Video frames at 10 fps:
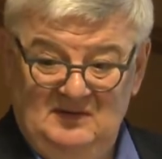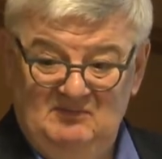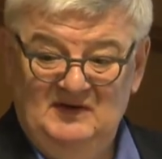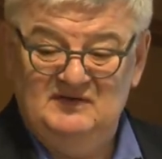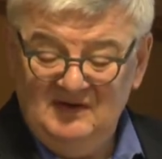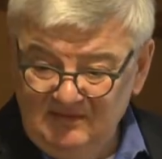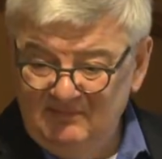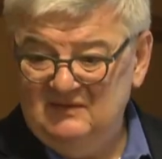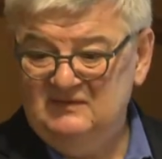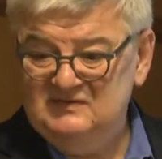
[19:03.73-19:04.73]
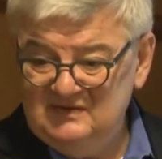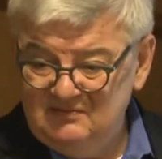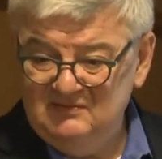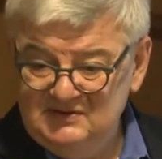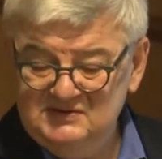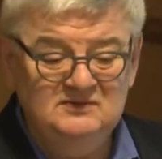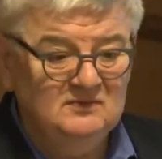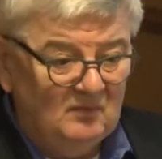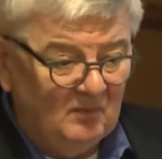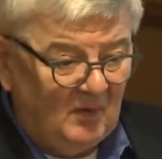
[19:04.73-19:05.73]
But think about the situation,
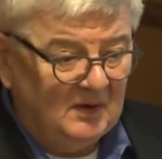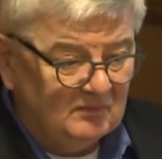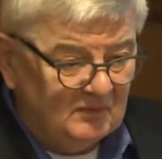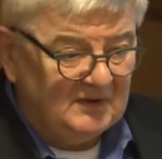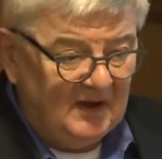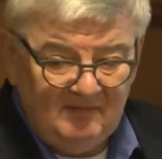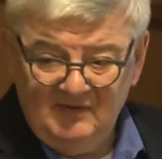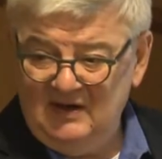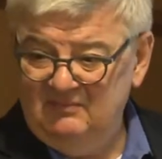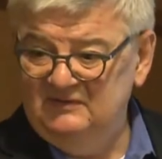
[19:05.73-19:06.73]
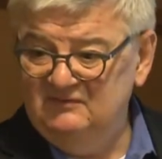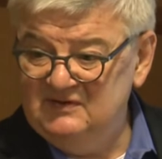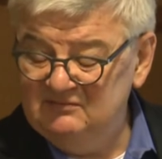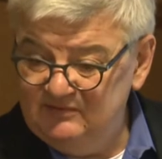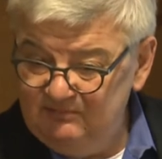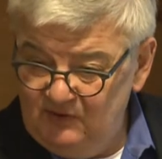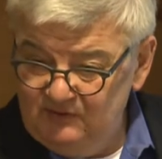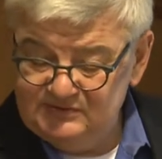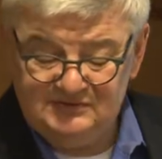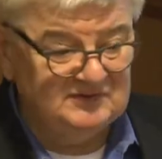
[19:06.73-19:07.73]
what would have happened with the
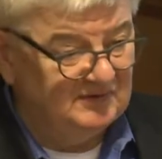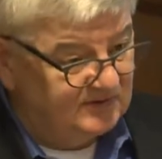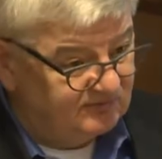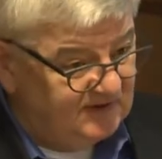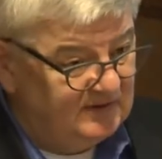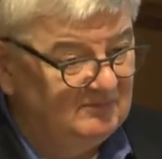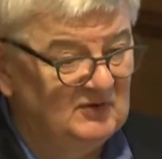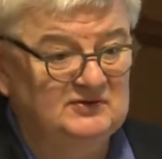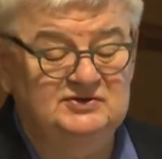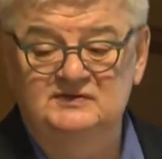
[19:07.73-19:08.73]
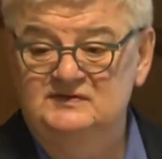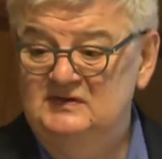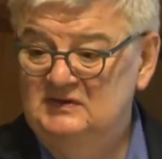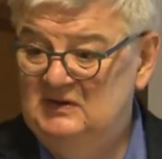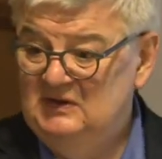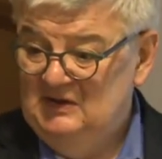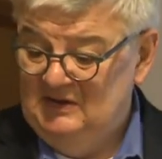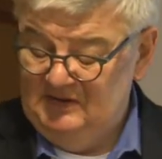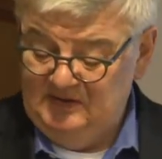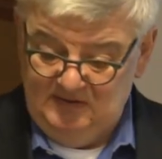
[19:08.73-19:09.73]
re-emergence
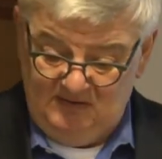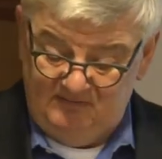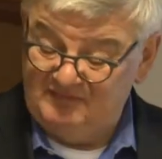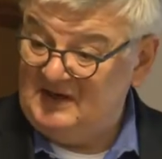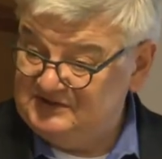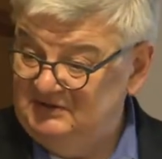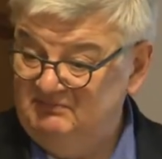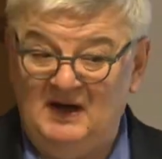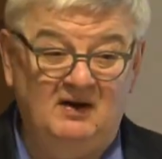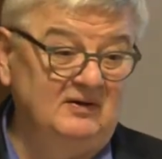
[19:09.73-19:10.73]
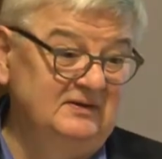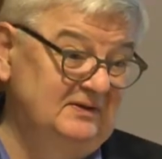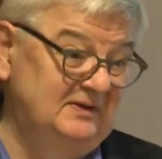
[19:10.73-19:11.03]
of Russian power